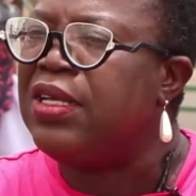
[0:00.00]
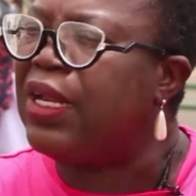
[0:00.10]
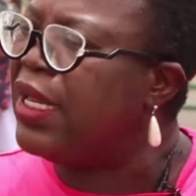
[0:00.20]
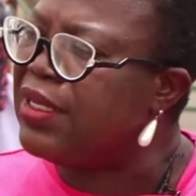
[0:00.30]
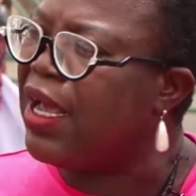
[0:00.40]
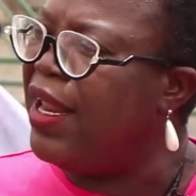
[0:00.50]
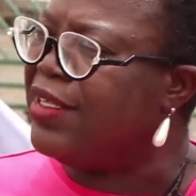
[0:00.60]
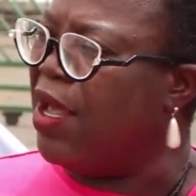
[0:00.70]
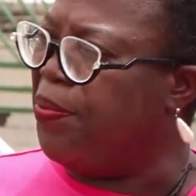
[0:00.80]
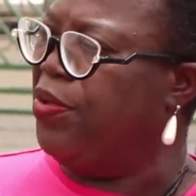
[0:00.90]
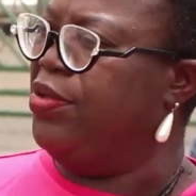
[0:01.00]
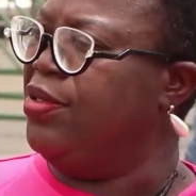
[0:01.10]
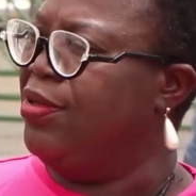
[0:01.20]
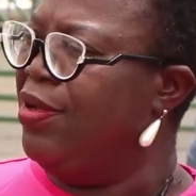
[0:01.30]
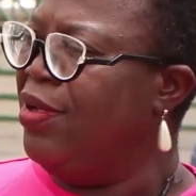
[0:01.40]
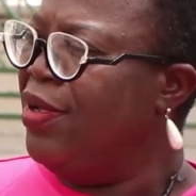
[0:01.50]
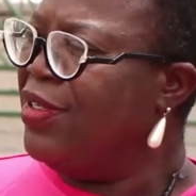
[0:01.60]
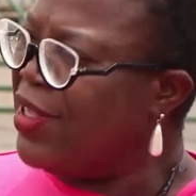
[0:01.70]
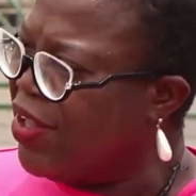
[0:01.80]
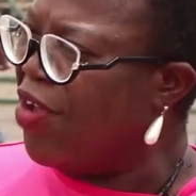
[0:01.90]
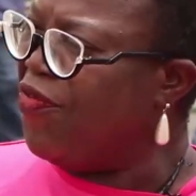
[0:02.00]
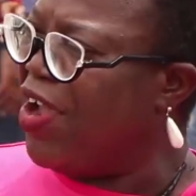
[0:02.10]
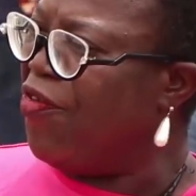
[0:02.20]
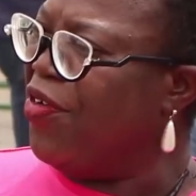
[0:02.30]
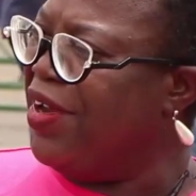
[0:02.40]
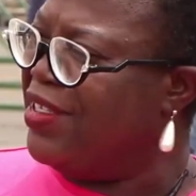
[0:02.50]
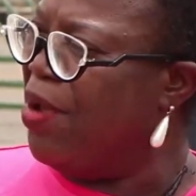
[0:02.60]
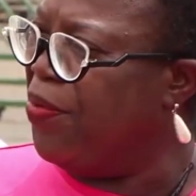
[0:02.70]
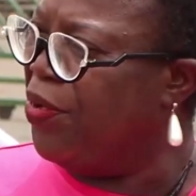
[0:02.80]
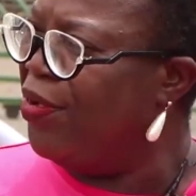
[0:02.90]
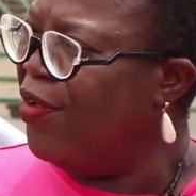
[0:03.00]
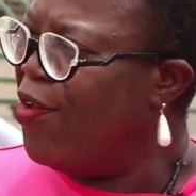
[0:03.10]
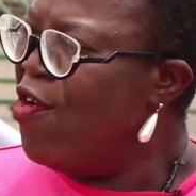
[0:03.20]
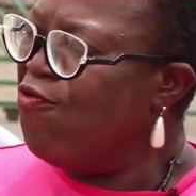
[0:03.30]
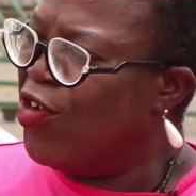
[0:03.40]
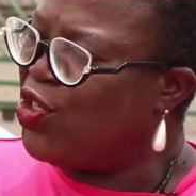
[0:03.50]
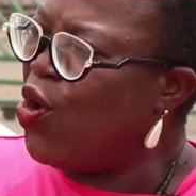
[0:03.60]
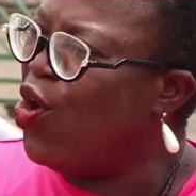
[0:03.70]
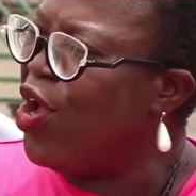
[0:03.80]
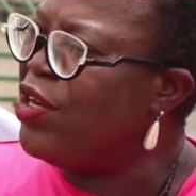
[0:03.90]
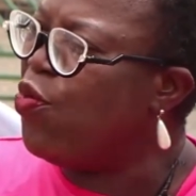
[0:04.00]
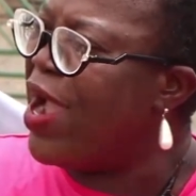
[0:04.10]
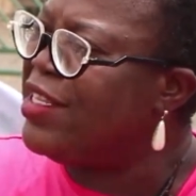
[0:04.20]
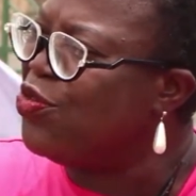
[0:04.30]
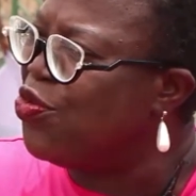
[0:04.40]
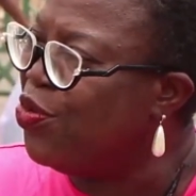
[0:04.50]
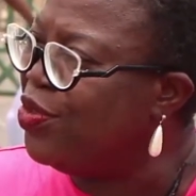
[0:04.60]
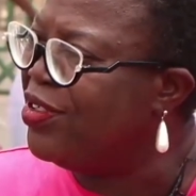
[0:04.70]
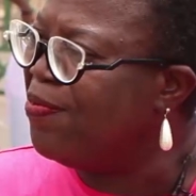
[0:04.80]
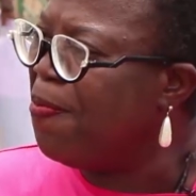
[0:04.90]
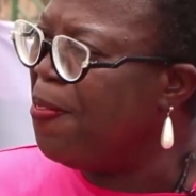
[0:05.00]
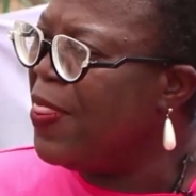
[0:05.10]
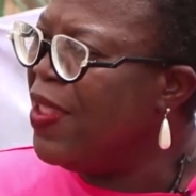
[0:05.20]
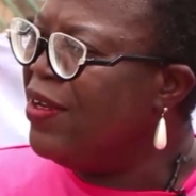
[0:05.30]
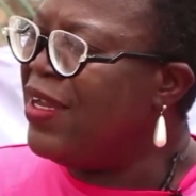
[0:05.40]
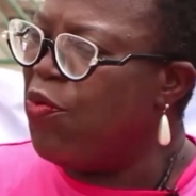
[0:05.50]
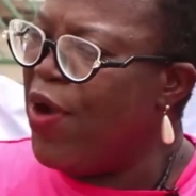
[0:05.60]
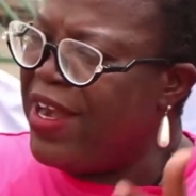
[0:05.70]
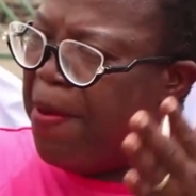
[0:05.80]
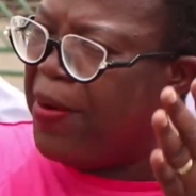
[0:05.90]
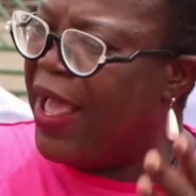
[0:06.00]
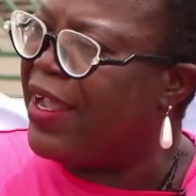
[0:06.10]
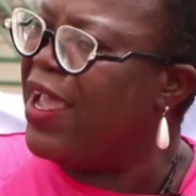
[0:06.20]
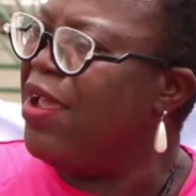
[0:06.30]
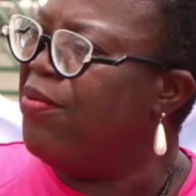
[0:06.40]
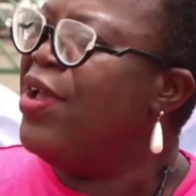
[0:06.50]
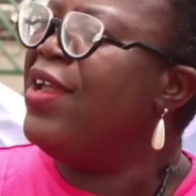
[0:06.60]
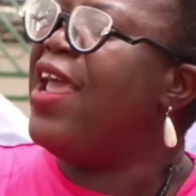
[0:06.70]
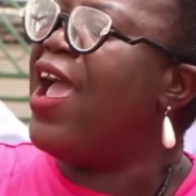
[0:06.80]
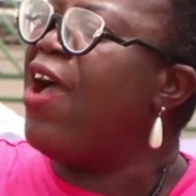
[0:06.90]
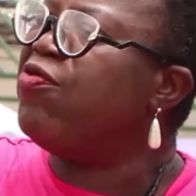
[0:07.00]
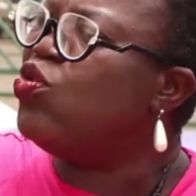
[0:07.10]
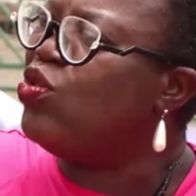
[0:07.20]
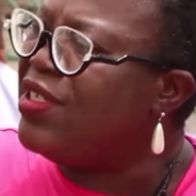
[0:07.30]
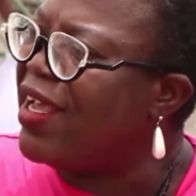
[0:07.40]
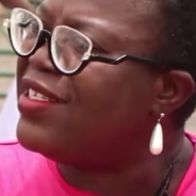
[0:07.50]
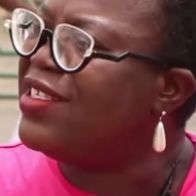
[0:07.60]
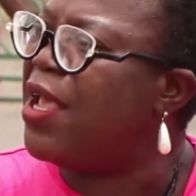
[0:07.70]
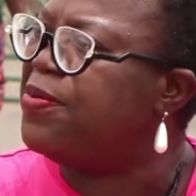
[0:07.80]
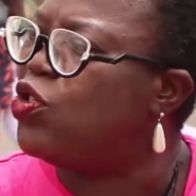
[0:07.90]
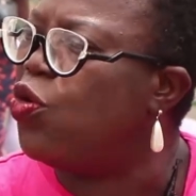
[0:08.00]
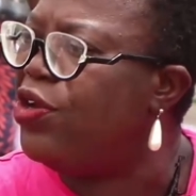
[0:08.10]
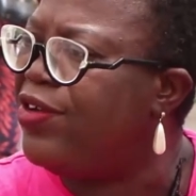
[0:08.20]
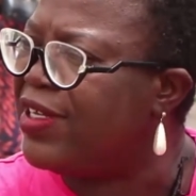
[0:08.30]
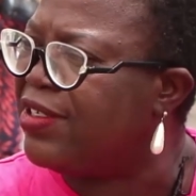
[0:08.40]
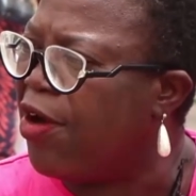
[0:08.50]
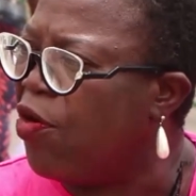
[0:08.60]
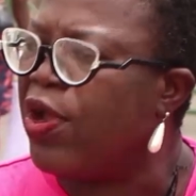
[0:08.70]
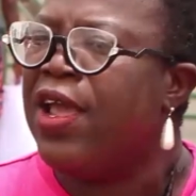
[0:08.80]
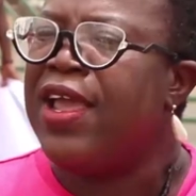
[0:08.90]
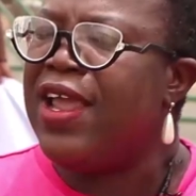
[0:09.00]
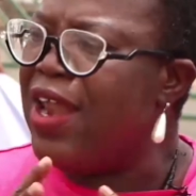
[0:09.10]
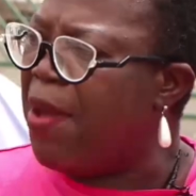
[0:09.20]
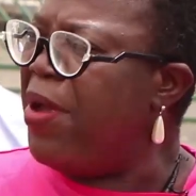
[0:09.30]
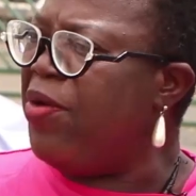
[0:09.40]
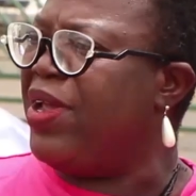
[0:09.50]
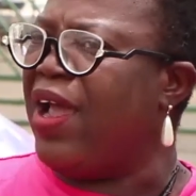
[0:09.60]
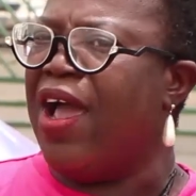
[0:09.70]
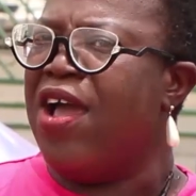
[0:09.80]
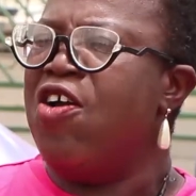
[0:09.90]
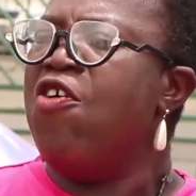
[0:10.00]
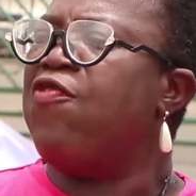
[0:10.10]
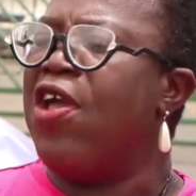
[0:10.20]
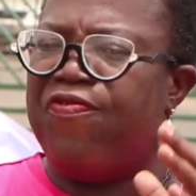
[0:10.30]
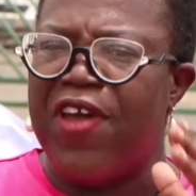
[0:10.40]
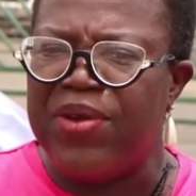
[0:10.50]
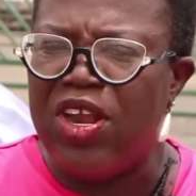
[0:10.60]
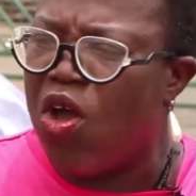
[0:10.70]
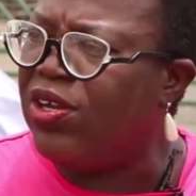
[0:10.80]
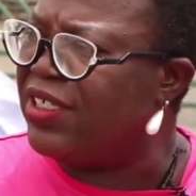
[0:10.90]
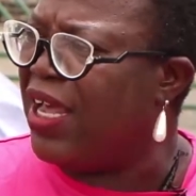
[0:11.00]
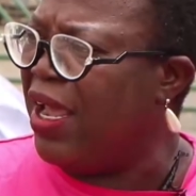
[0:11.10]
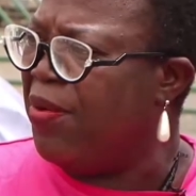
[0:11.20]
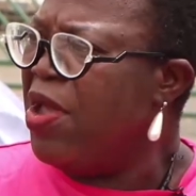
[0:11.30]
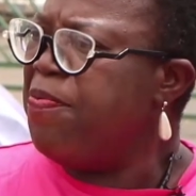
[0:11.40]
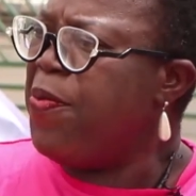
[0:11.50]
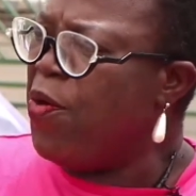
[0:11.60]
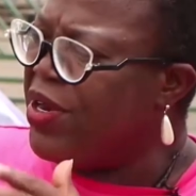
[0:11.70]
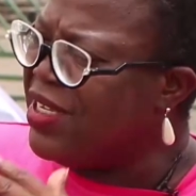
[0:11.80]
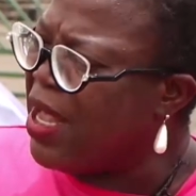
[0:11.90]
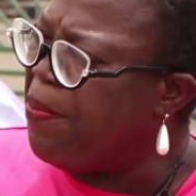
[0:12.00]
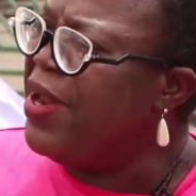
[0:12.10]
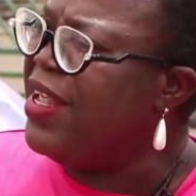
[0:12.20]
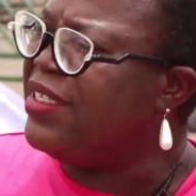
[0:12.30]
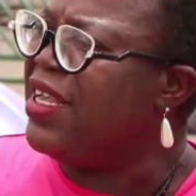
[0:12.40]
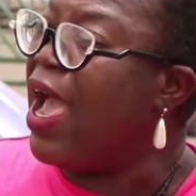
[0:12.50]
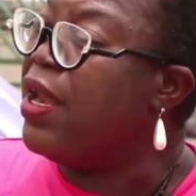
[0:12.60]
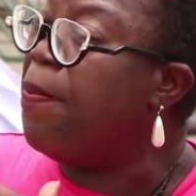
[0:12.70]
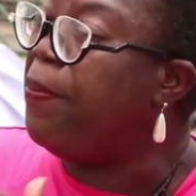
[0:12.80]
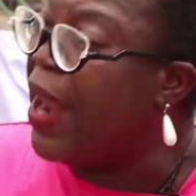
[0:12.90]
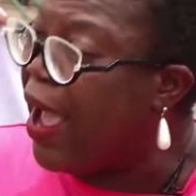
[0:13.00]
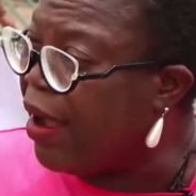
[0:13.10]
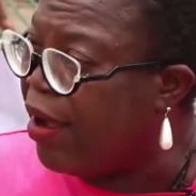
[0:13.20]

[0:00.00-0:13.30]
classical examples. South Africa, for example, for so long the whites ruled. Then when the black came, they have to take steps to redress that wrong. In America, for a very long time, people with disability and the black